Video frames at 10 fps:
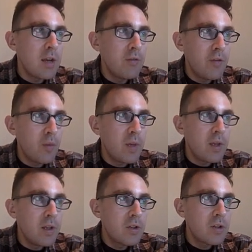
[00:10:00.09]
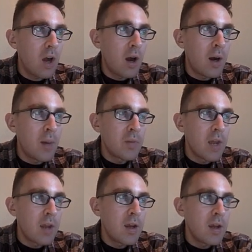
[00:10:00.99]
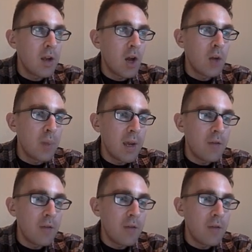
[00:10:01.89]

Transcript: even if it means taking an unpaid